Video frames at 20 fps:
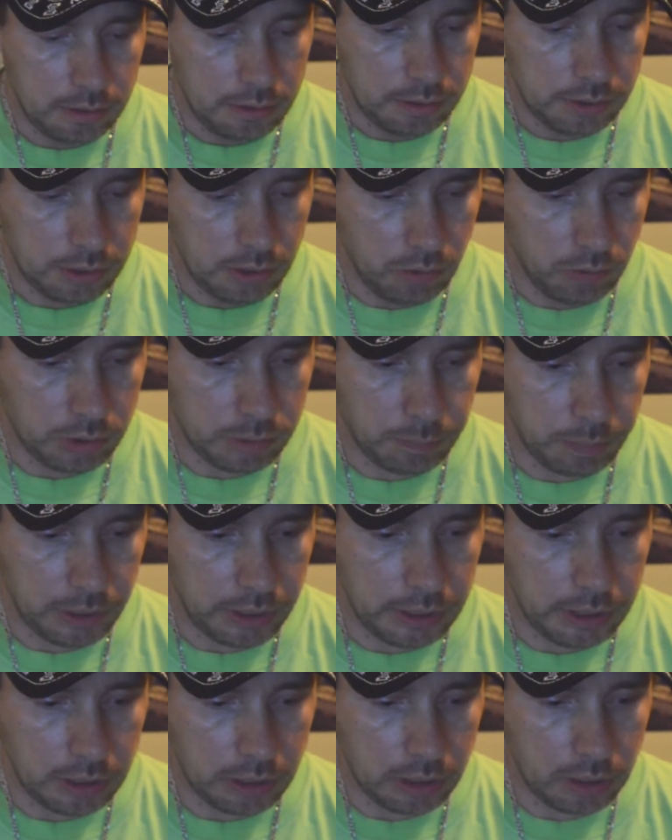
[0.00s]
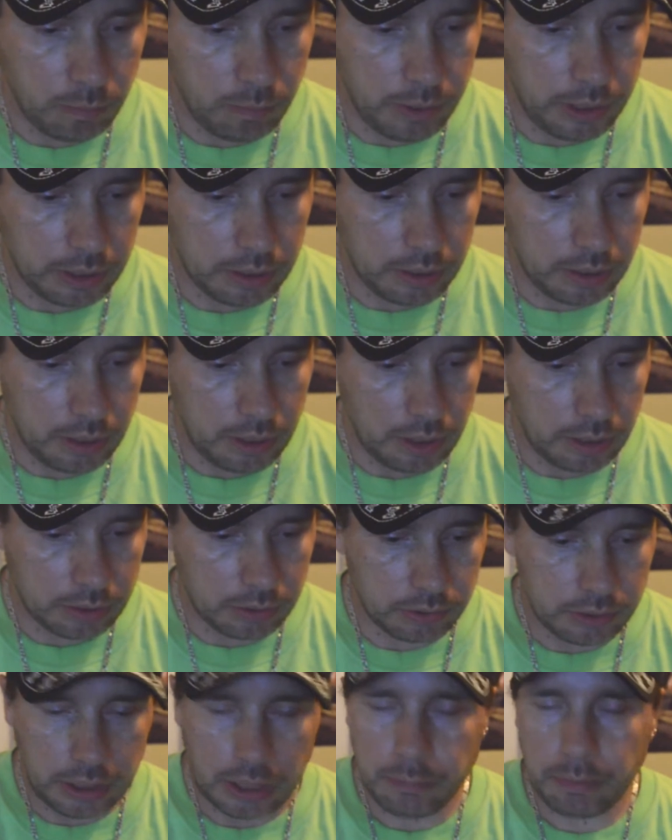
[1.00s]
So I was bleeding a little bit
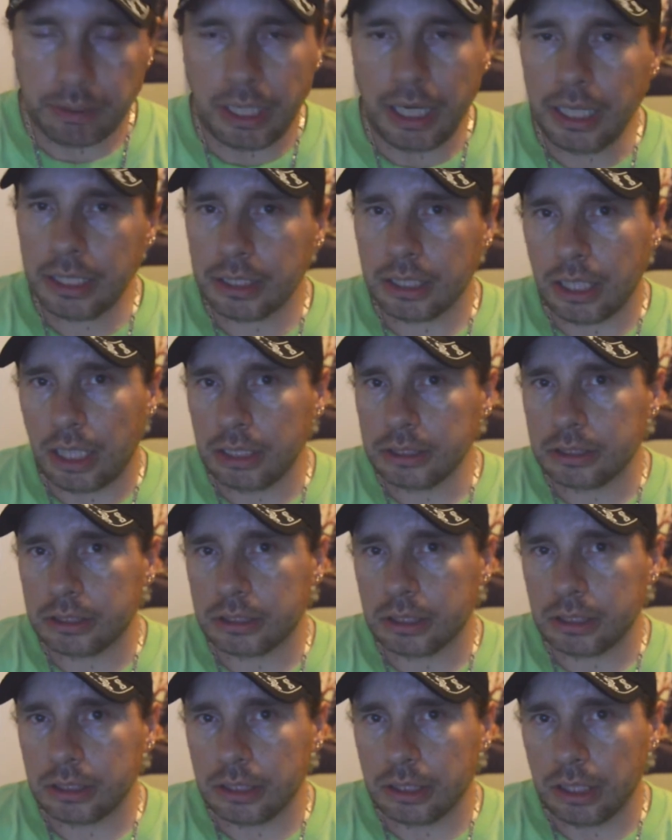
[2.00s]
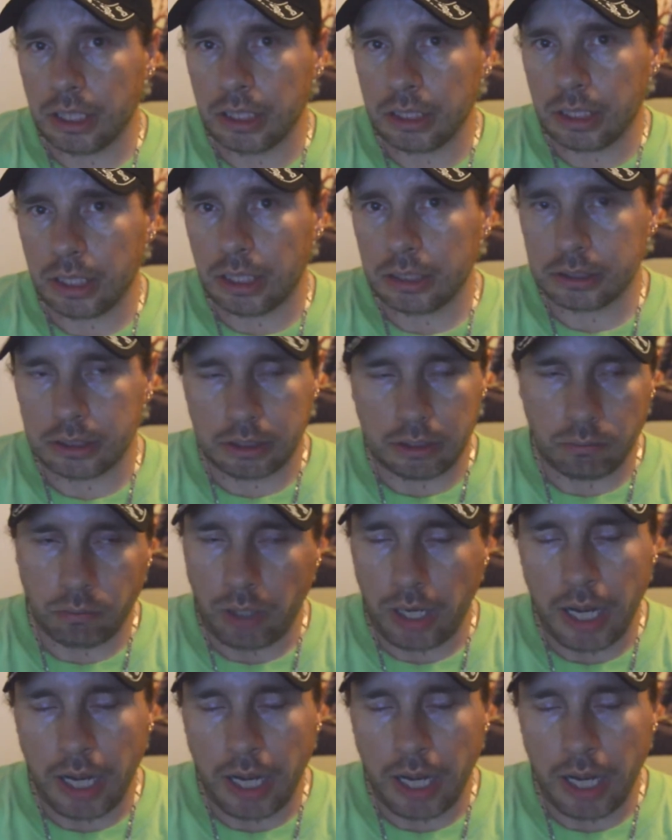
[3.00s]
through the night, but I had gauzes on there. I had gauze on it.